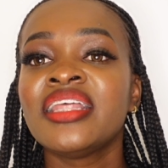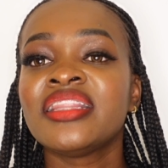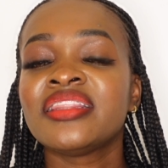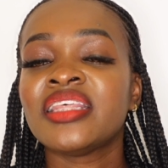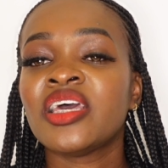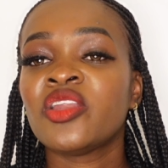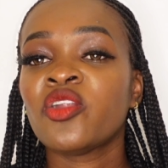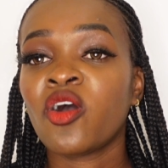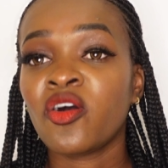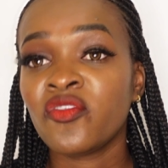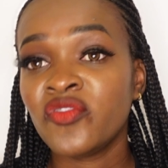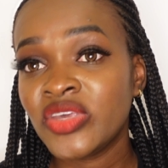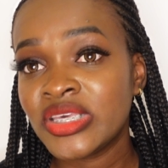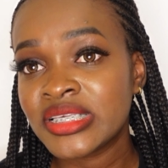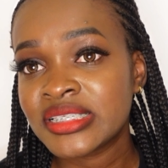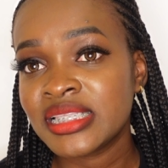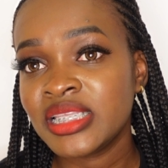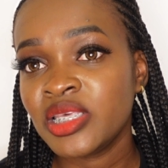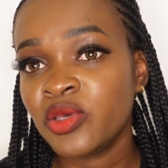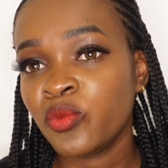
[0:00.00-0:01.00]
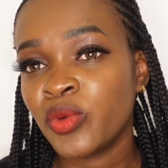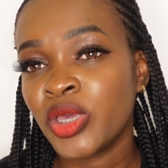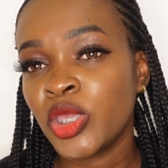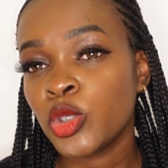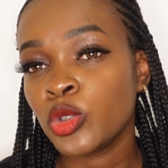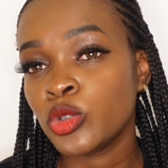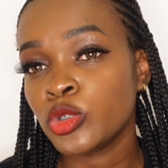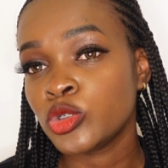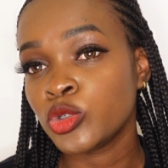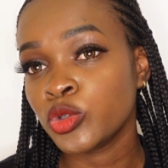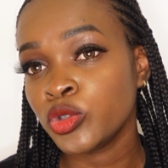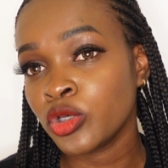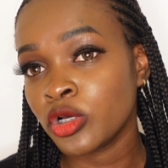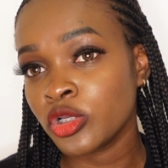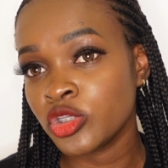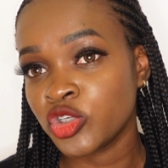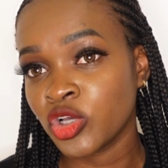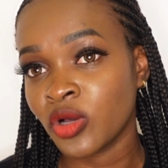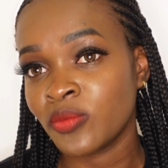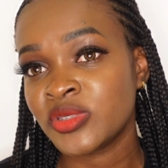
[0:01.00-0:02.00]
then obviously when you do your
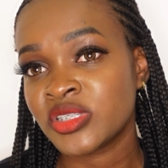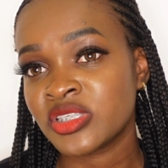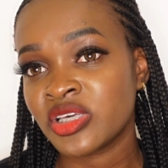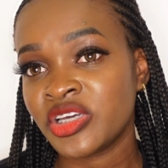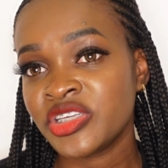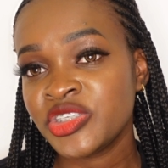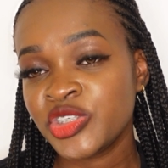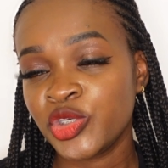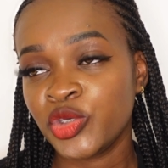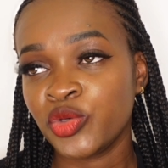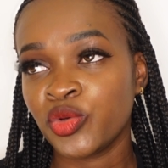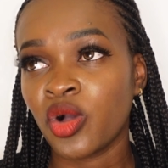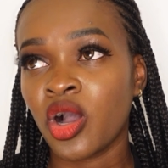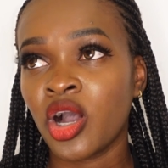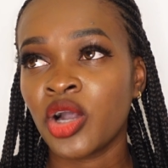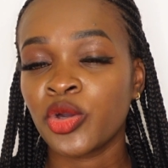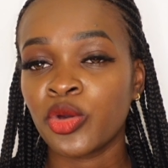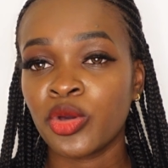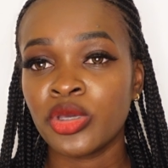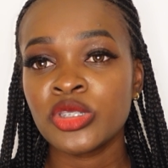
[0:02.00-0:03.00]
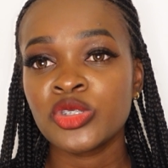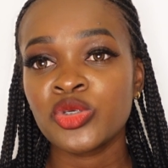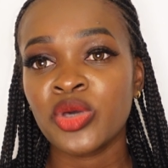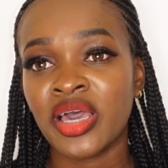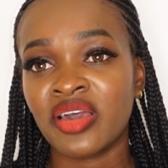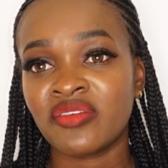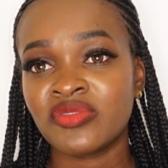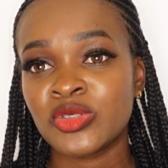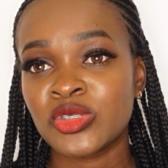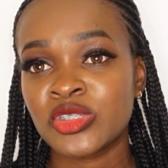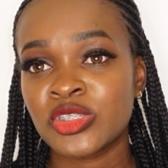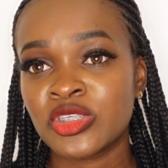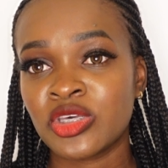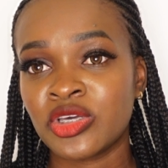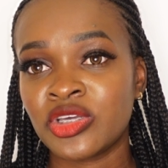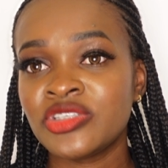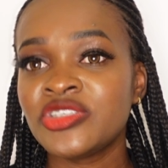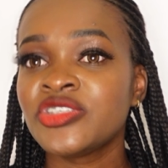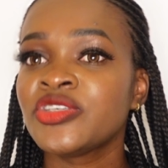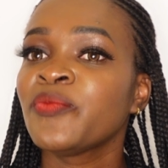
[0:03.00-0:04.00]
job search, you are going to have to
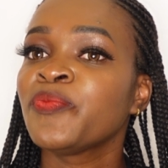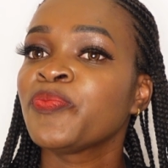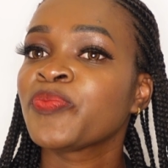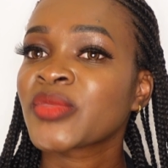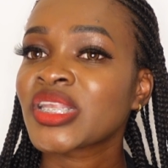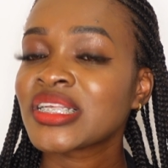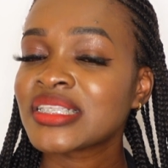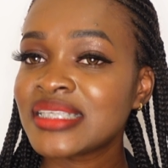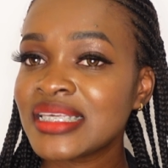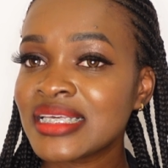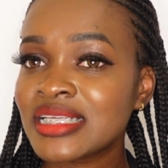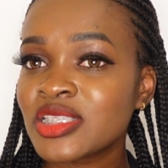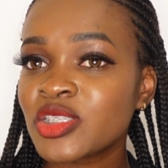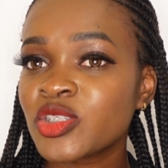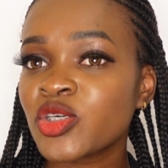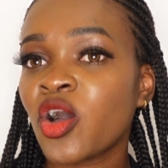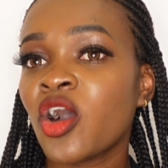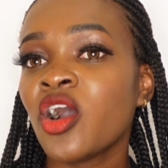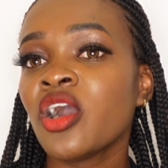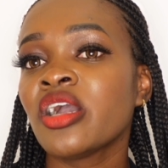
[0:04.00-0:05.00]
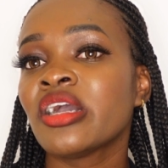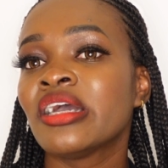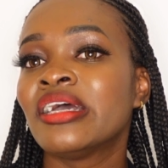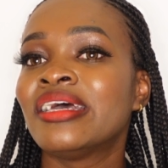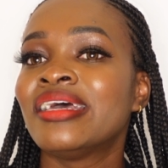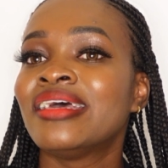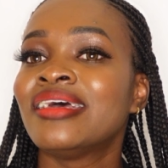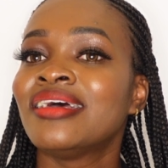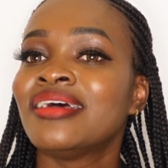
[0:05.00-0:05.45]
search TikTok